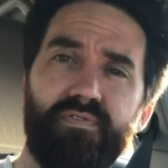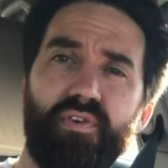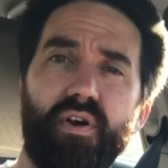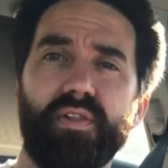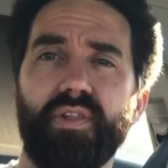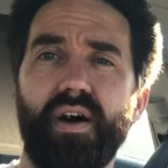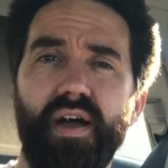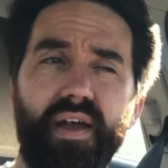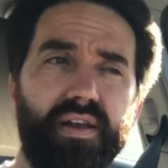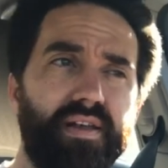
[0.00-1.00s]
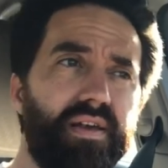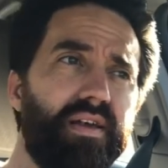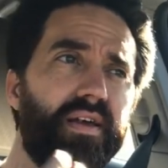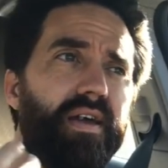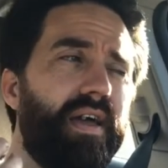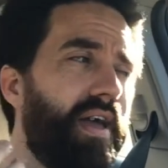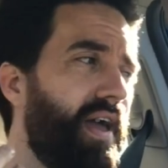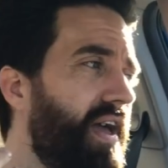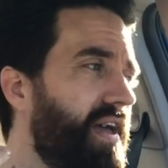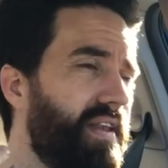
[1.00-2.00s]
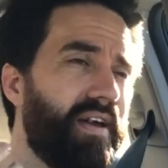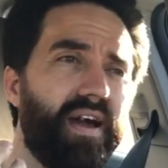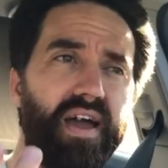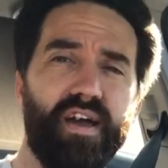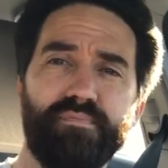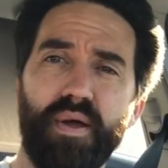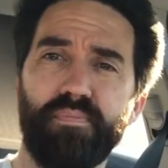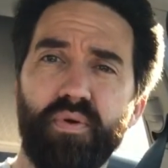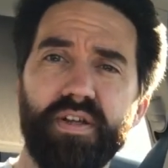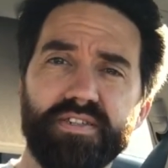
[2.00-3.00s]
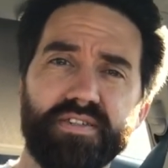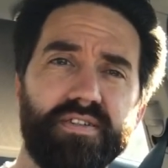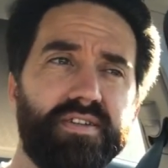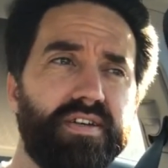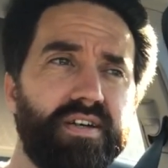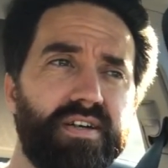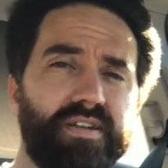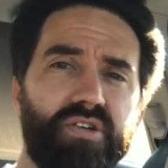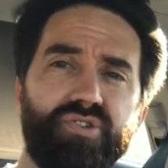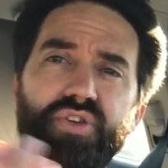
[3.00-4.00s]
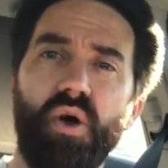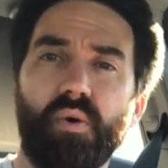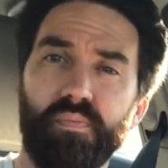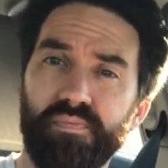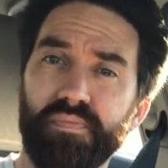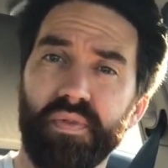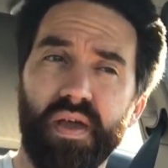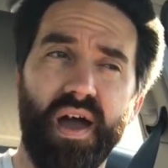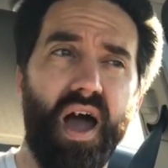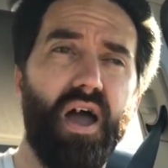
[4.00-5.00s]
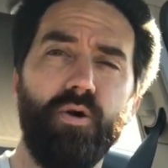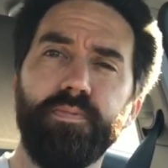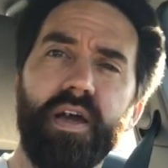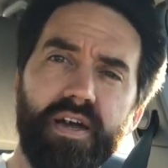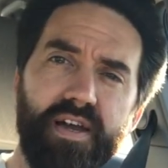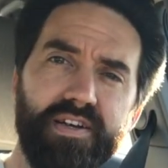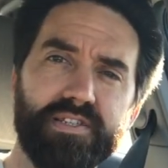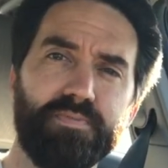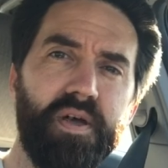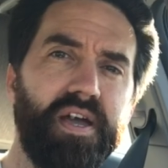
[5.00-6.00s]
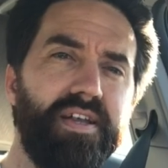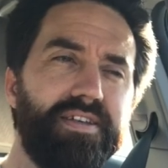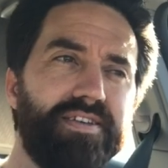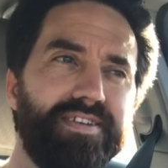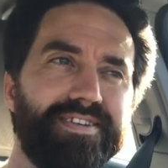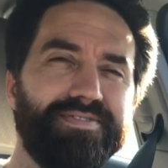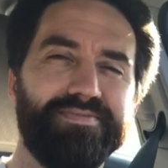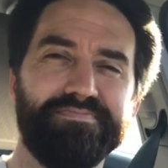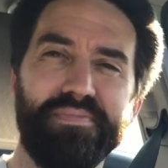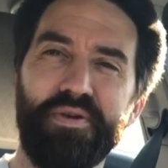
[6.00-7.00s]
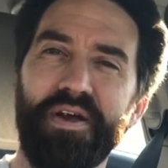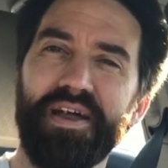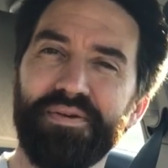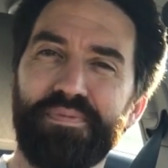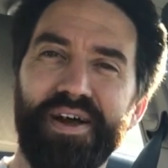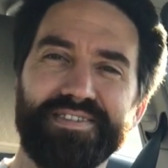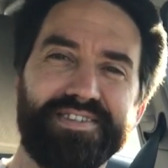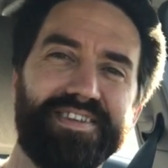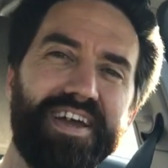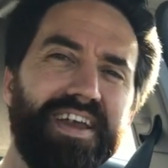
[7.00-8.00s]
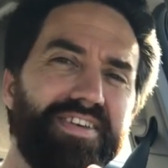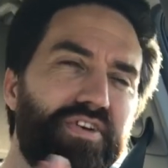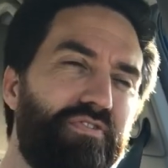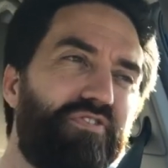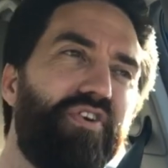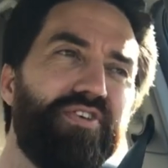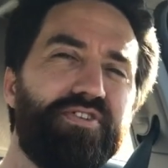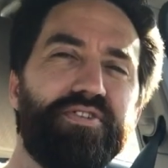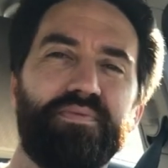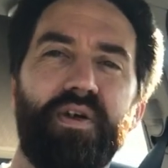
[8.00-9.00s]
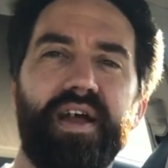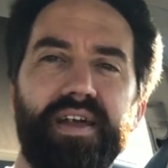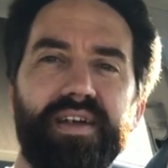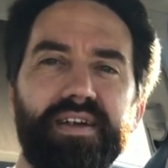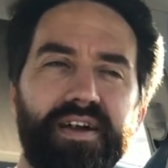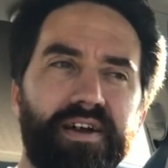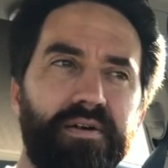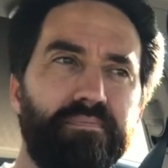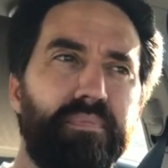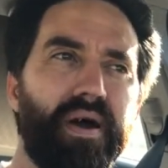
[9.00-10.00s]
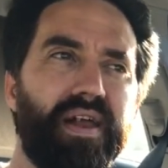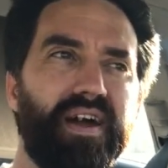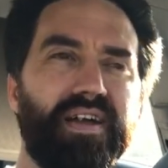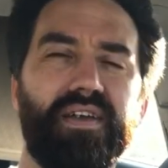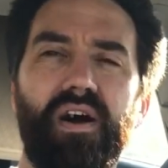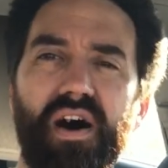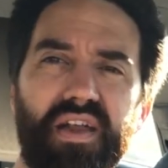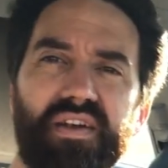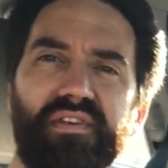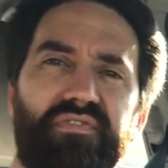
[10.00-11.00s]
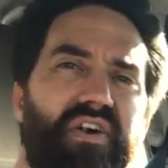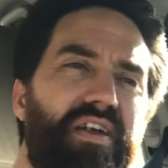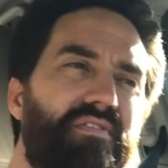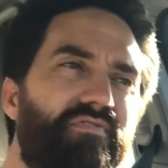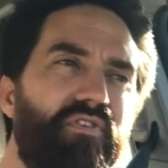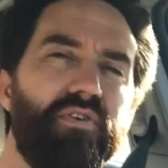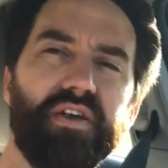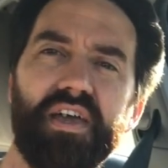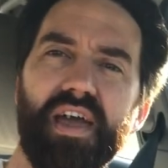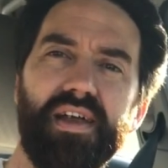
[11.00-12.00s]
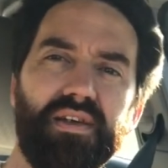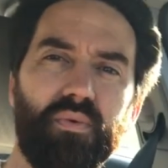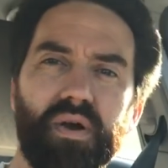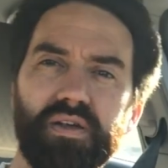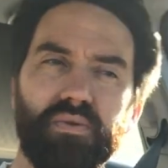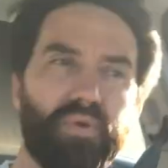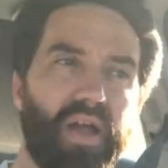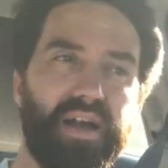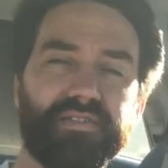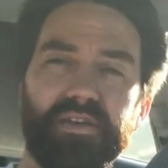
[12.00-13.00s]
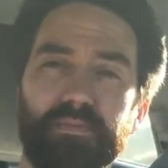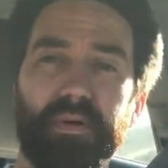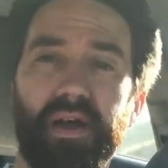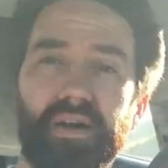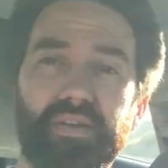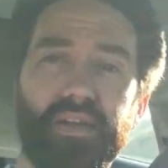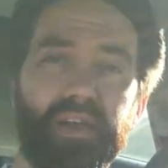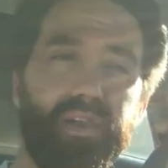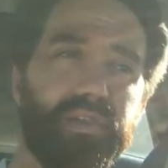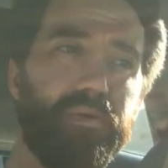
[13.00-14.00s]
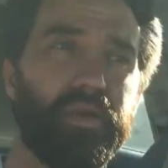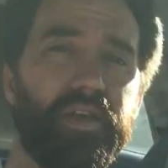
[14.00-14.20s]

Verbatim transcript: for online, and I have my print. So I hope that kind of explained my writing process. I got a little further than writing, but Jan, if I didn't fully get into what you were asking about, let